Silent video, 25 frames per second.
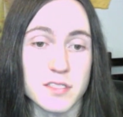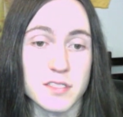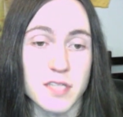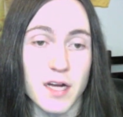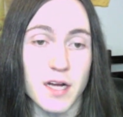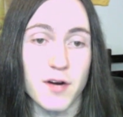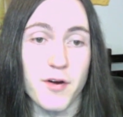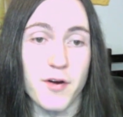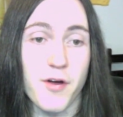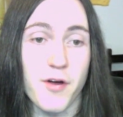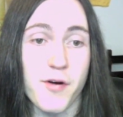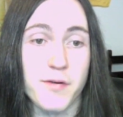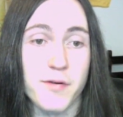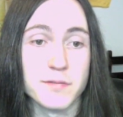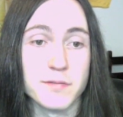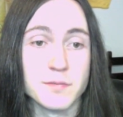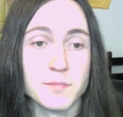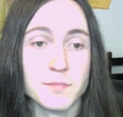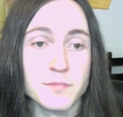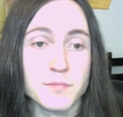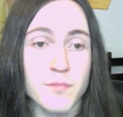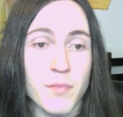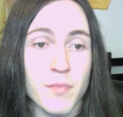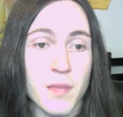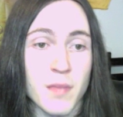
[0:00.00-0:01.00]
I don't know.
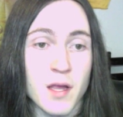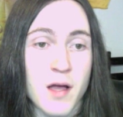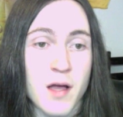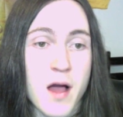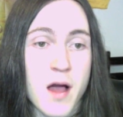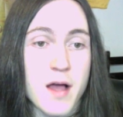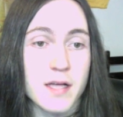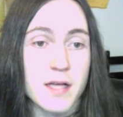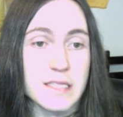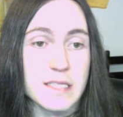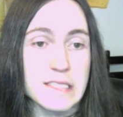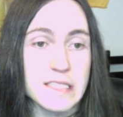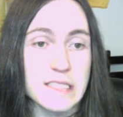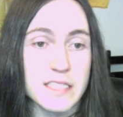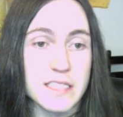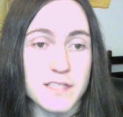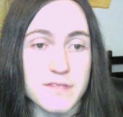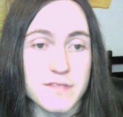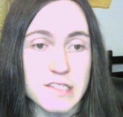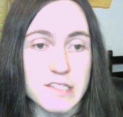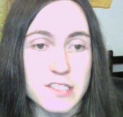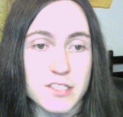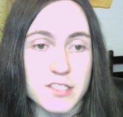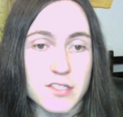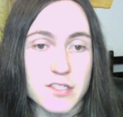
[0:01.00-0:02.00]
It's a
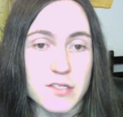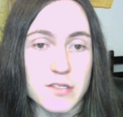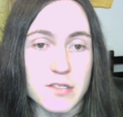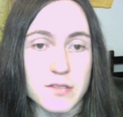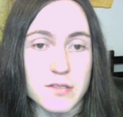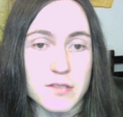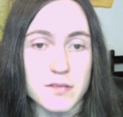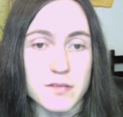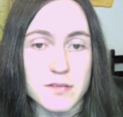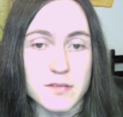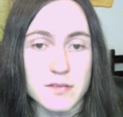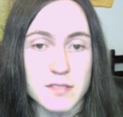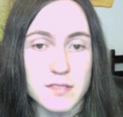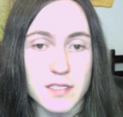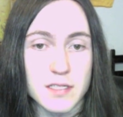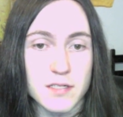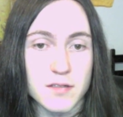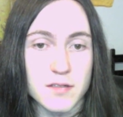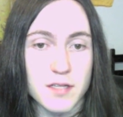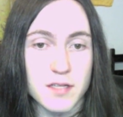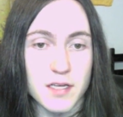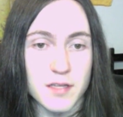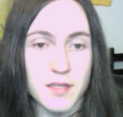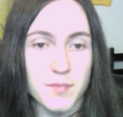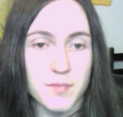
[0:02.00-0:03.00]
TV show. I don't
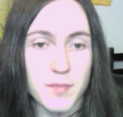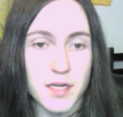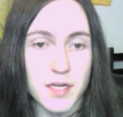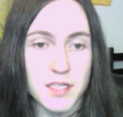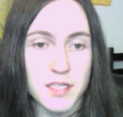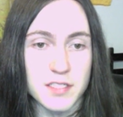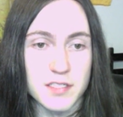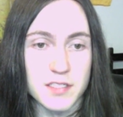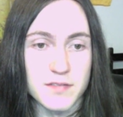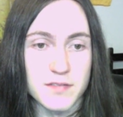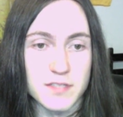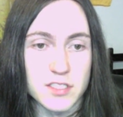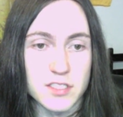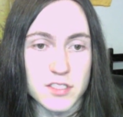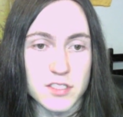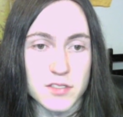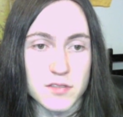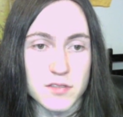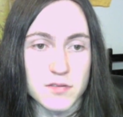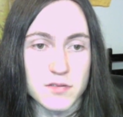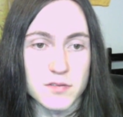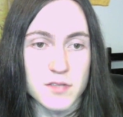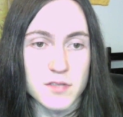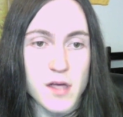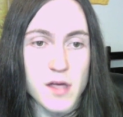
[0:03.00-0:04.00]
like many TV
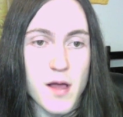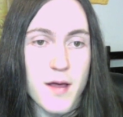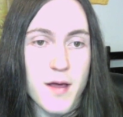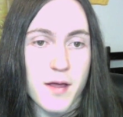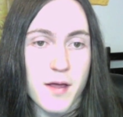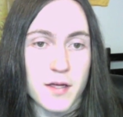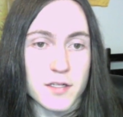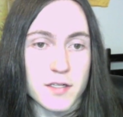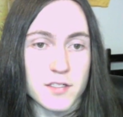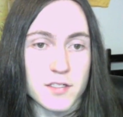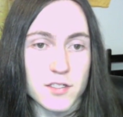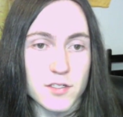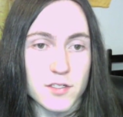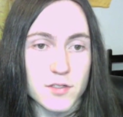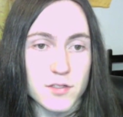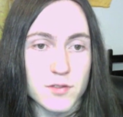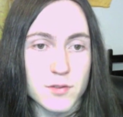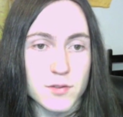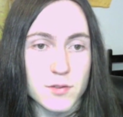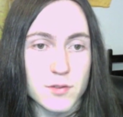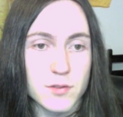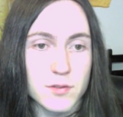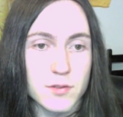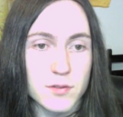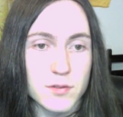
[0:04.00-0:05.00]
shows. Do
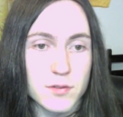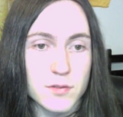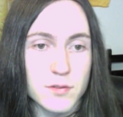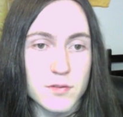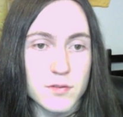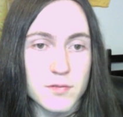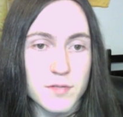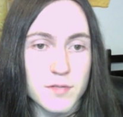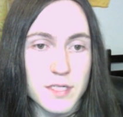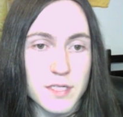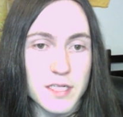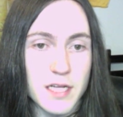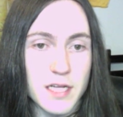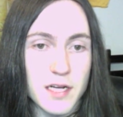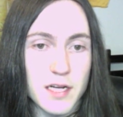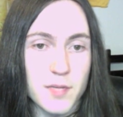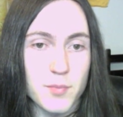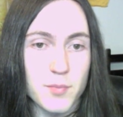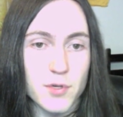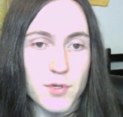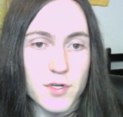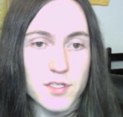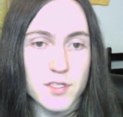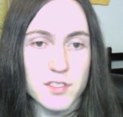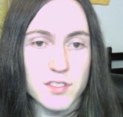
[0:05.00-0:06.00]
you read any
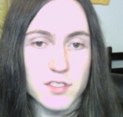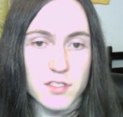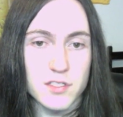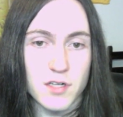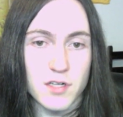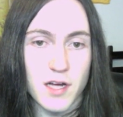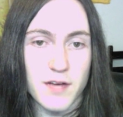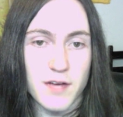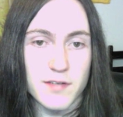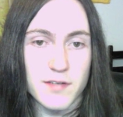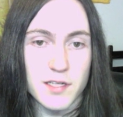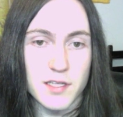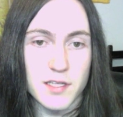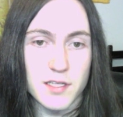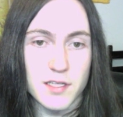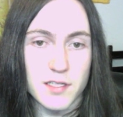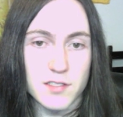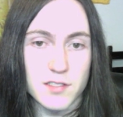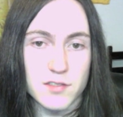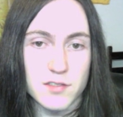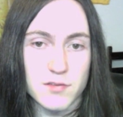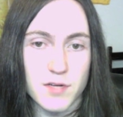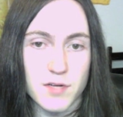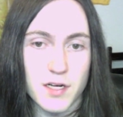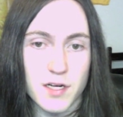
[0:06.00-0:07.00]
books or have anything
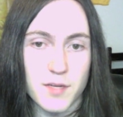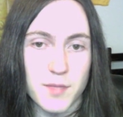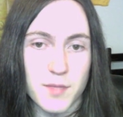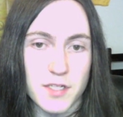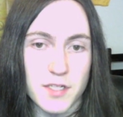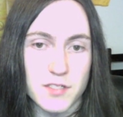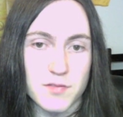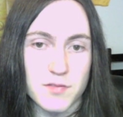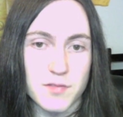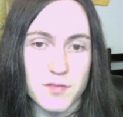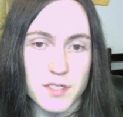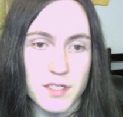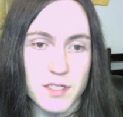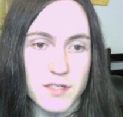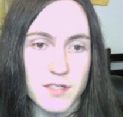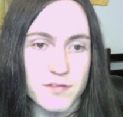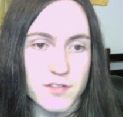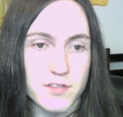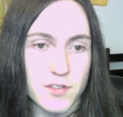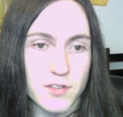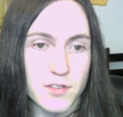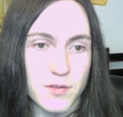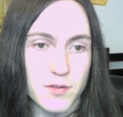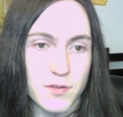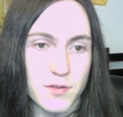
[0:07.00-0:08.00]
to recommend to read? If
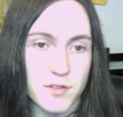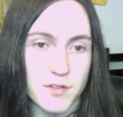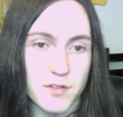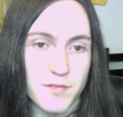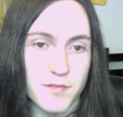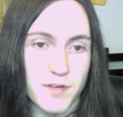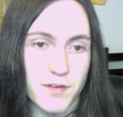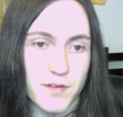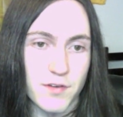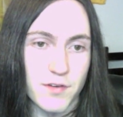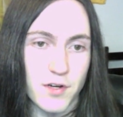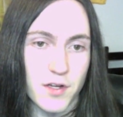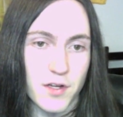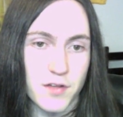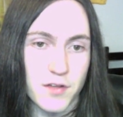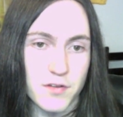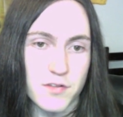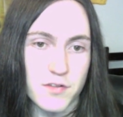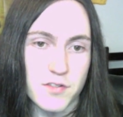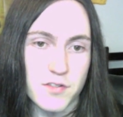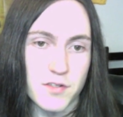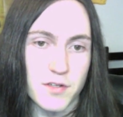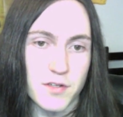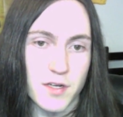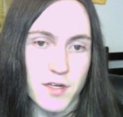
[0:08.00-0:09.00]
so, what are your favorite authors?
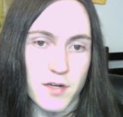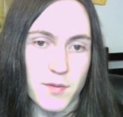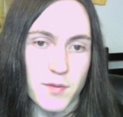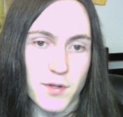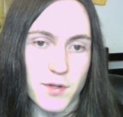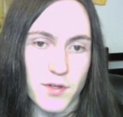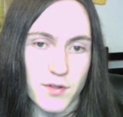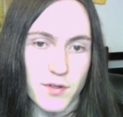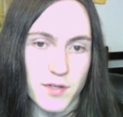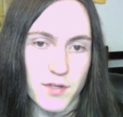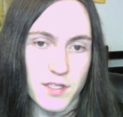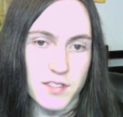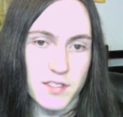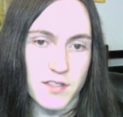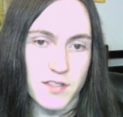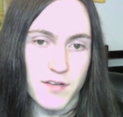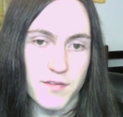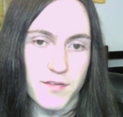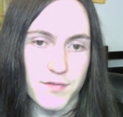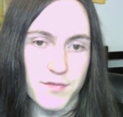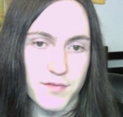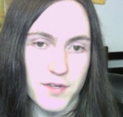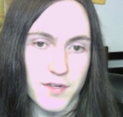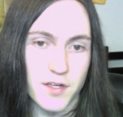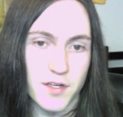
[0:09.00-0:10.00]
Do you care about the late
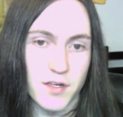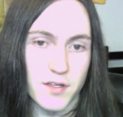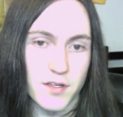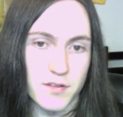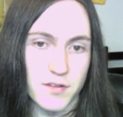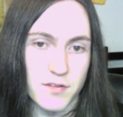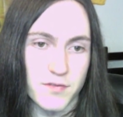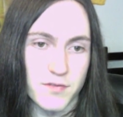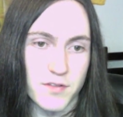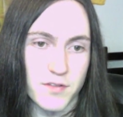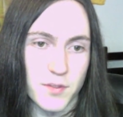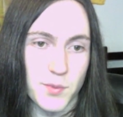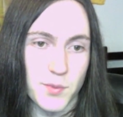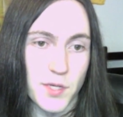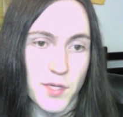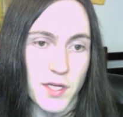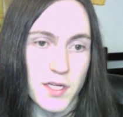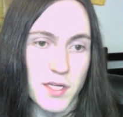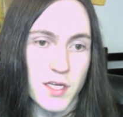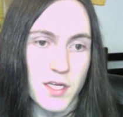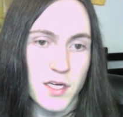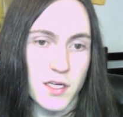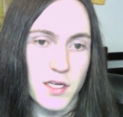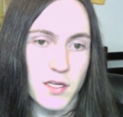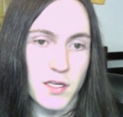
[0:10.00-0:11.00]
sci-fi author Philip K.
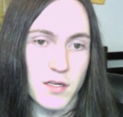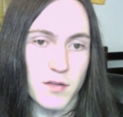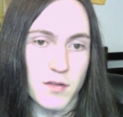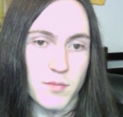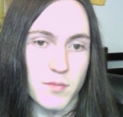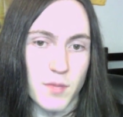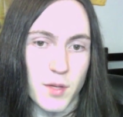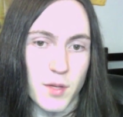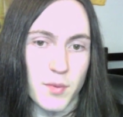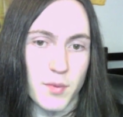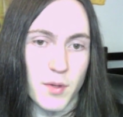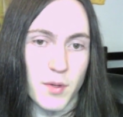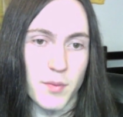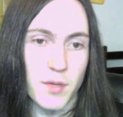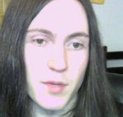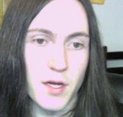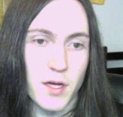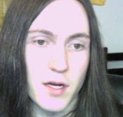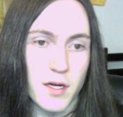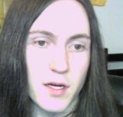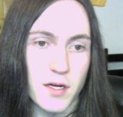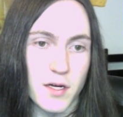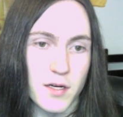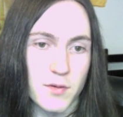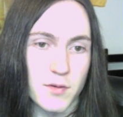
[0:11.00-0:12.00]
Dick? And then blah, blah,
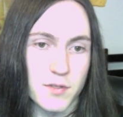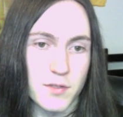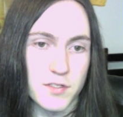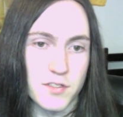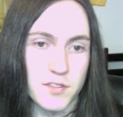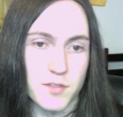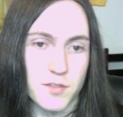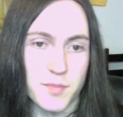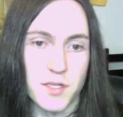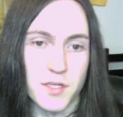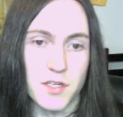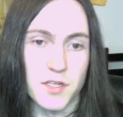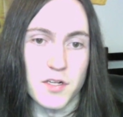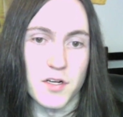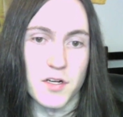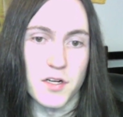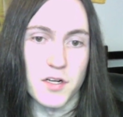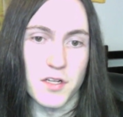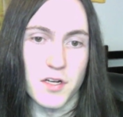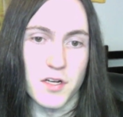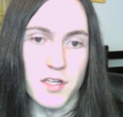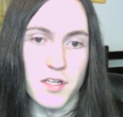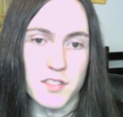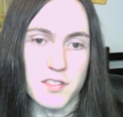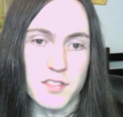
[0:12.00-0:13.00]
blah. What is your opinion on
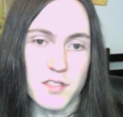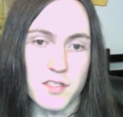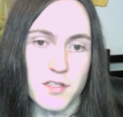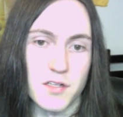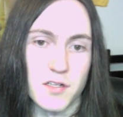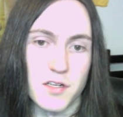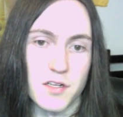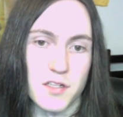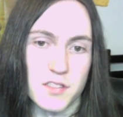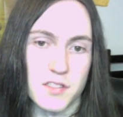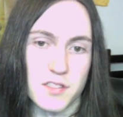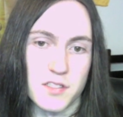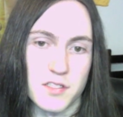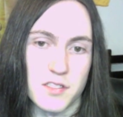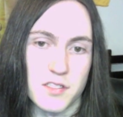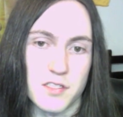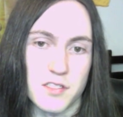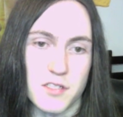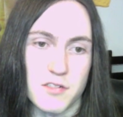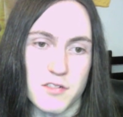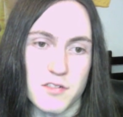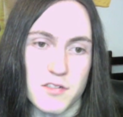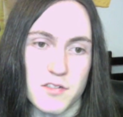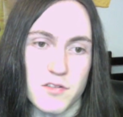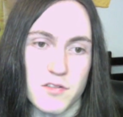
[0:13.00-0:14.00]
Godzilla, not as the
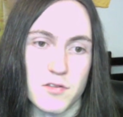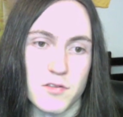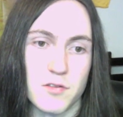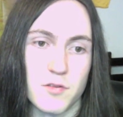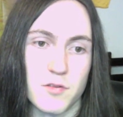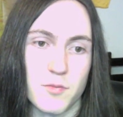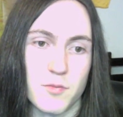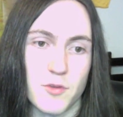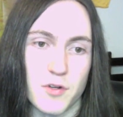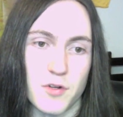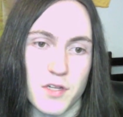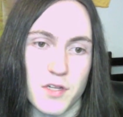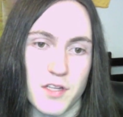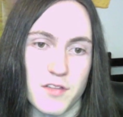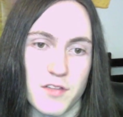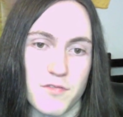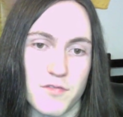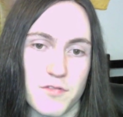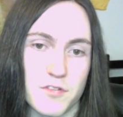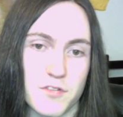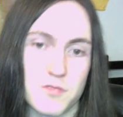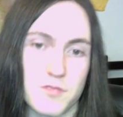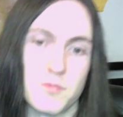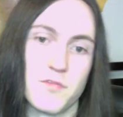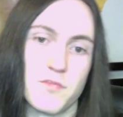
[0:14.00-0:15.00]
series as a whole, more like the
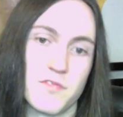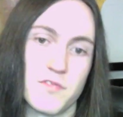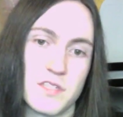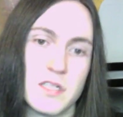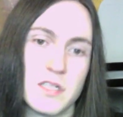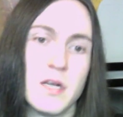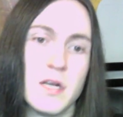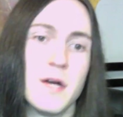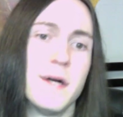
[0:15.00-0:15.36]
first movie?